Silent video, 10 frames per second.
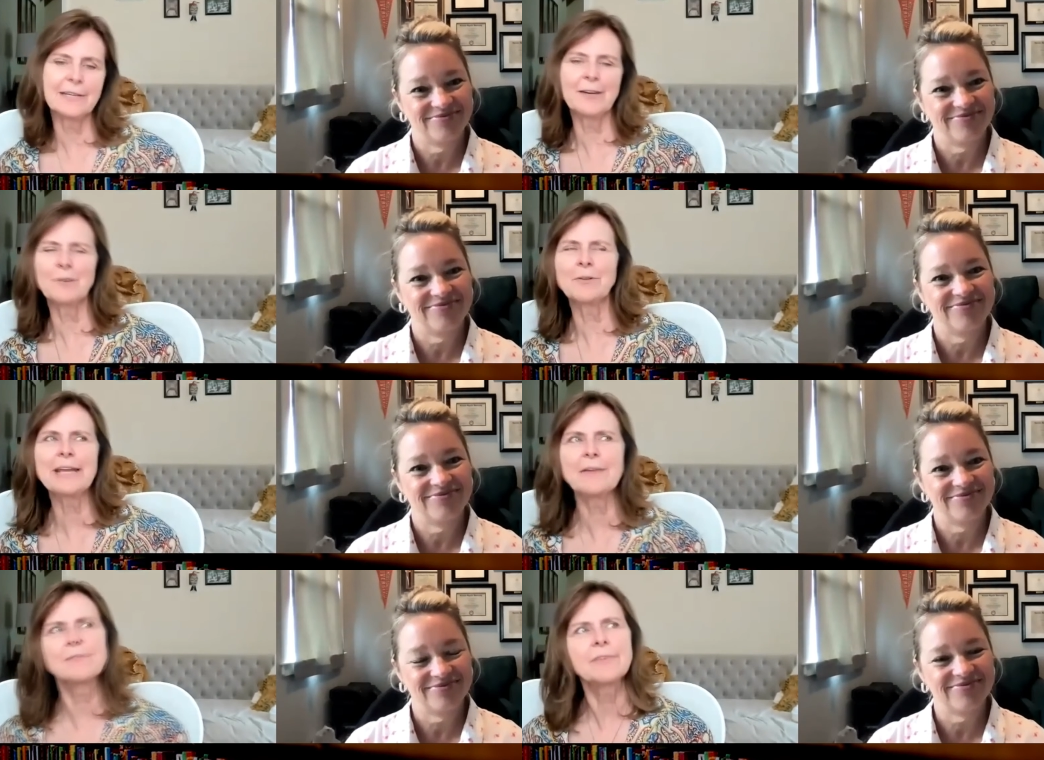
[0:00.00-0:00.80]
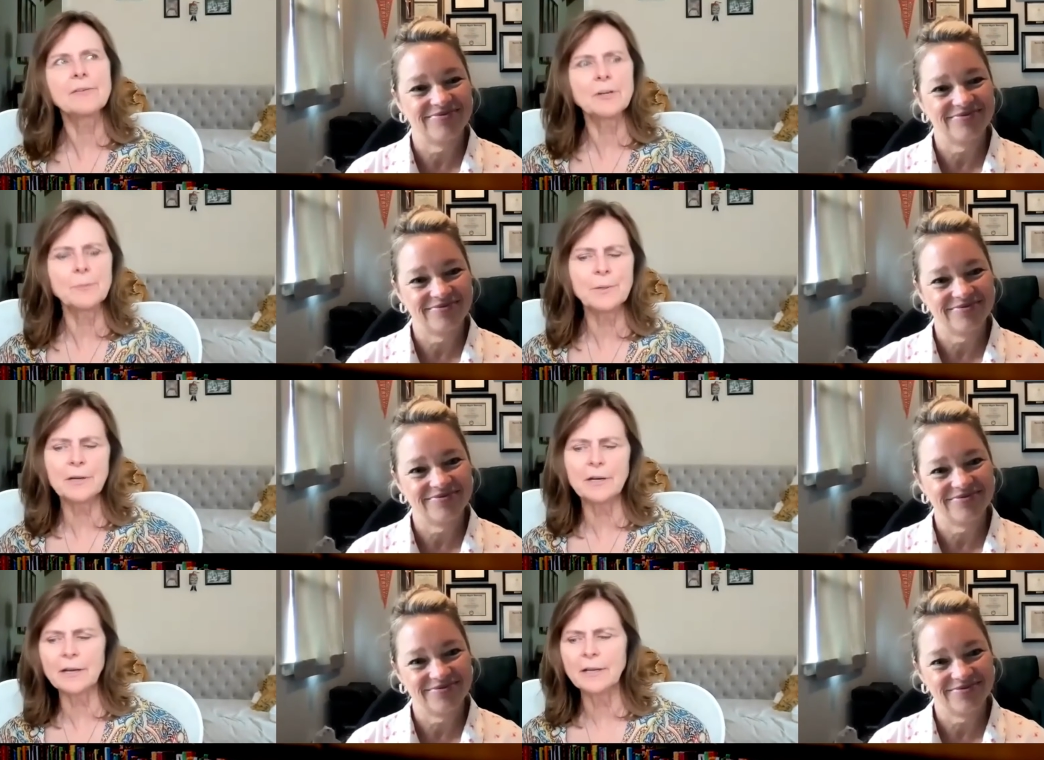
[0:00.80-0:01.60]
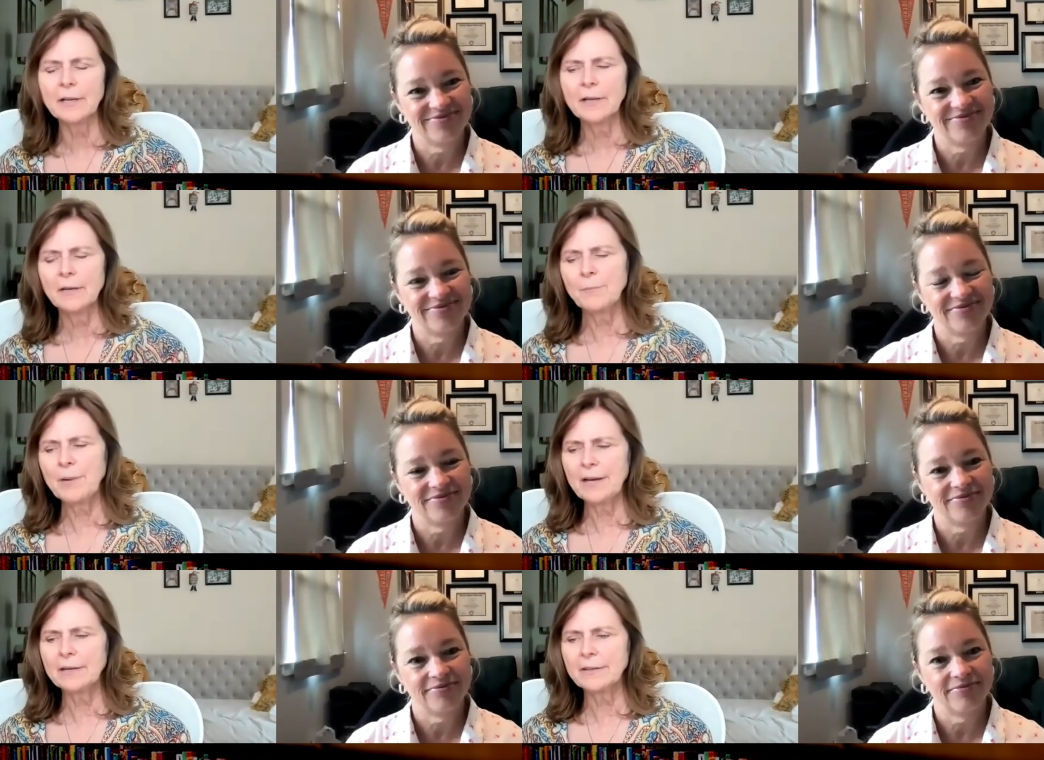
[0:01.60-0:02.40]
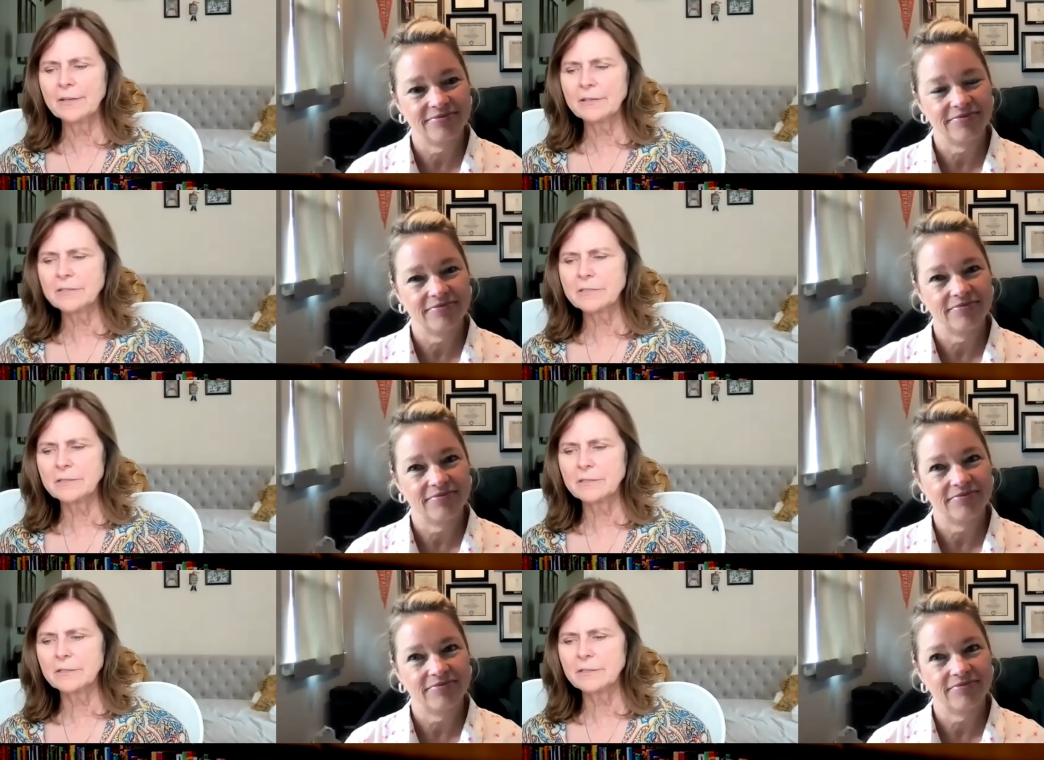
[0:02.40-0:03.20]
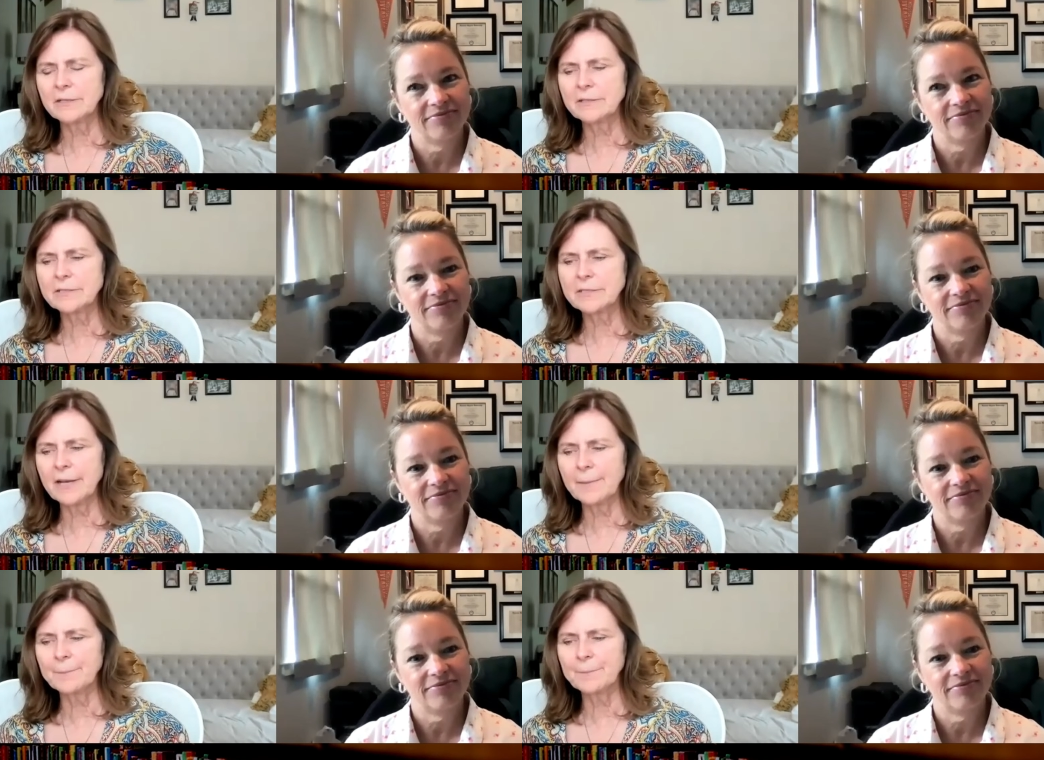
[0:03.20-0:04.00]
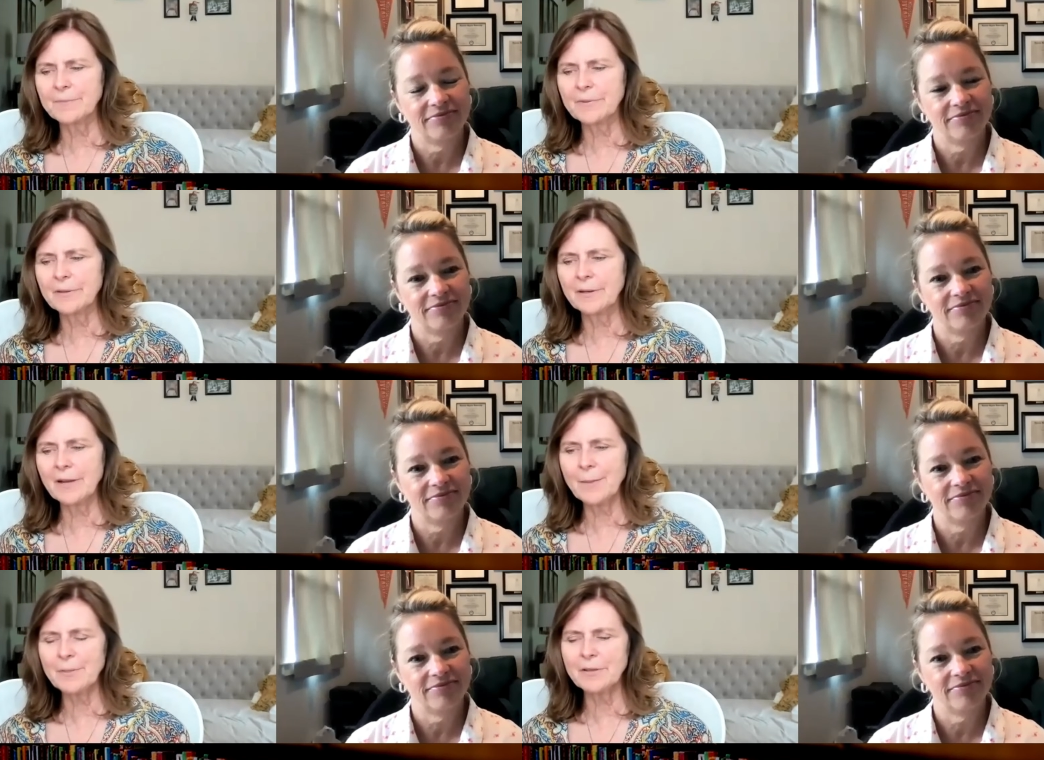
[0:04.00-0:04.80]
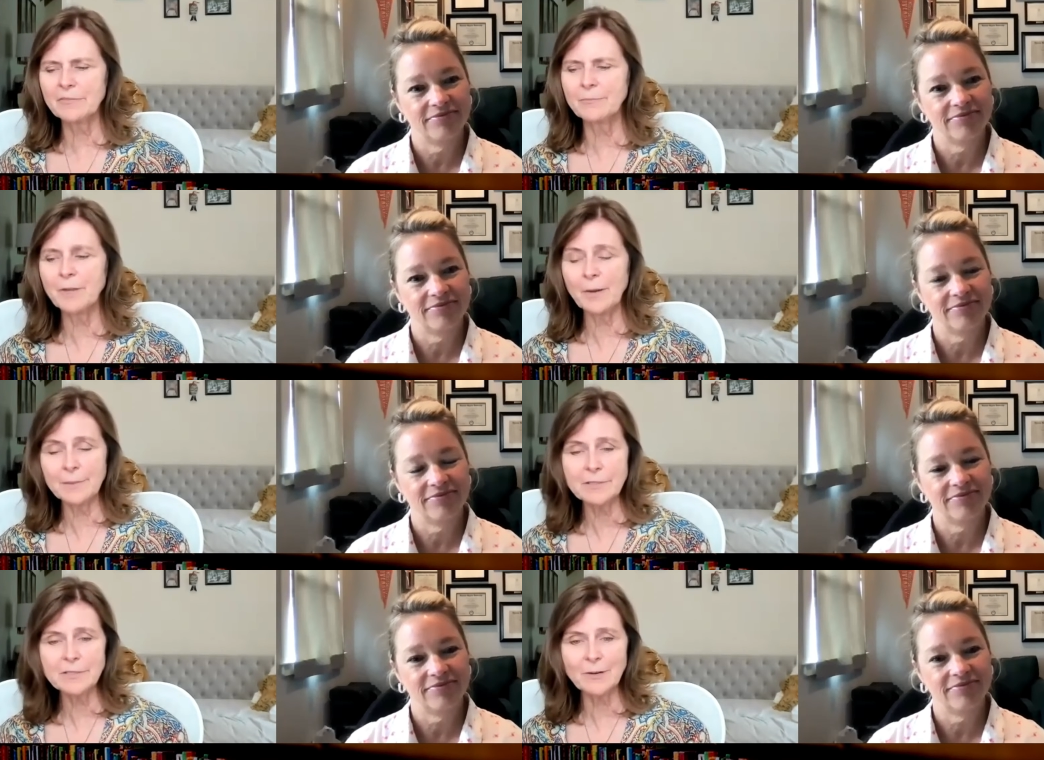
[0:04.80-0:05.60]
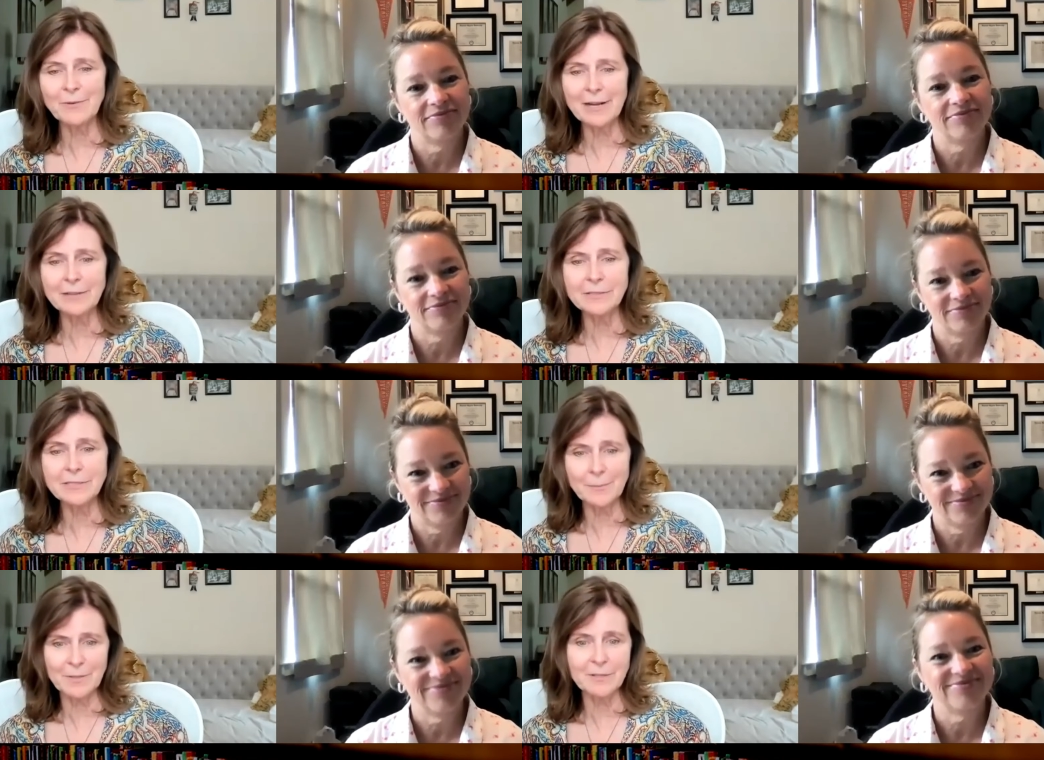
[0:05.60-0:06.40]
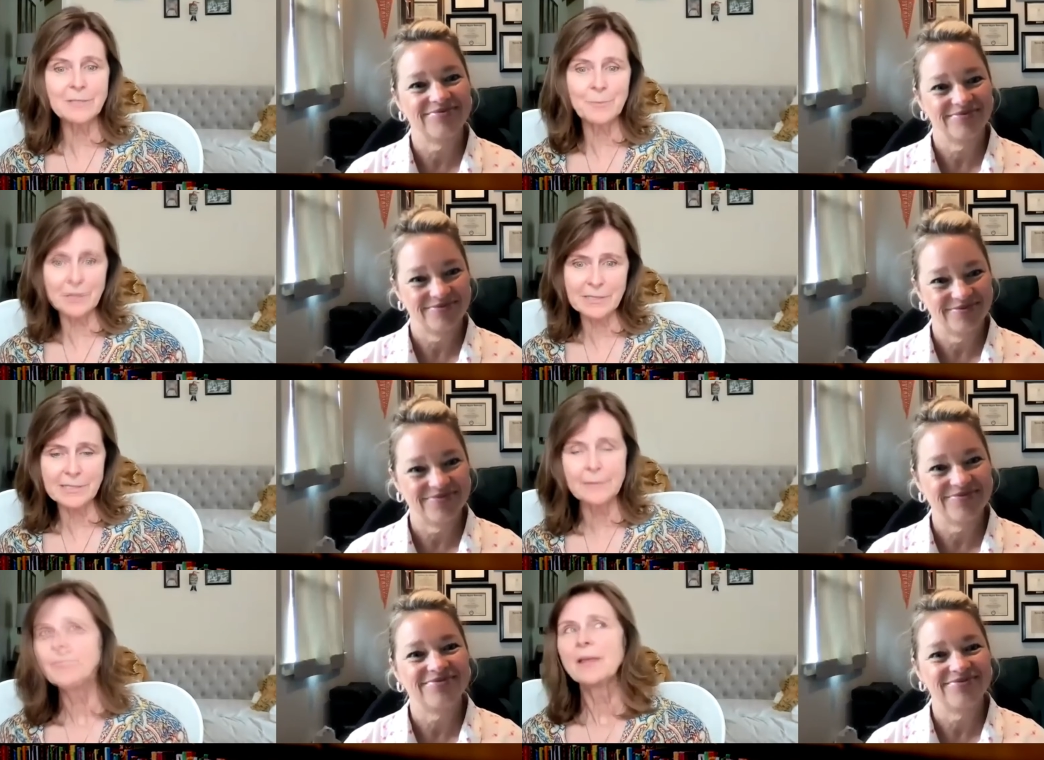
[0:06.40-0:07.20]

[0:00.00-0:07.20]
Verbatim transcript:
Speaker 1: And I don't really have a favorite book, but there's there's um, a couple of moments around some of those books.